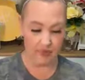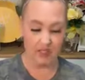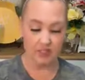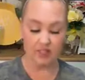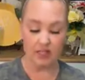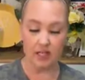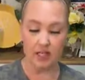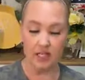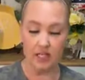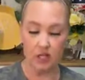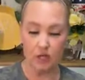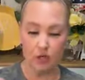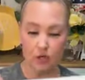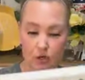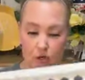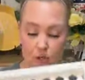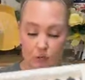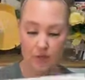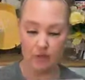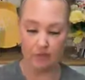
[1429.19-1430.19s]
this
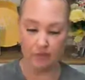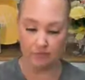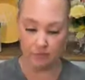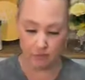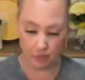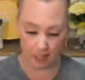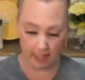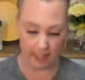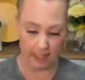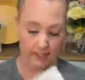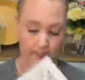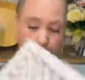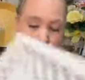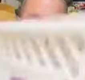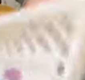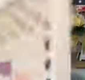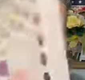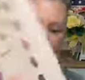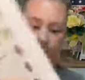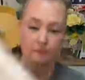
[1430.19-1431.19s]
honeycomb frame.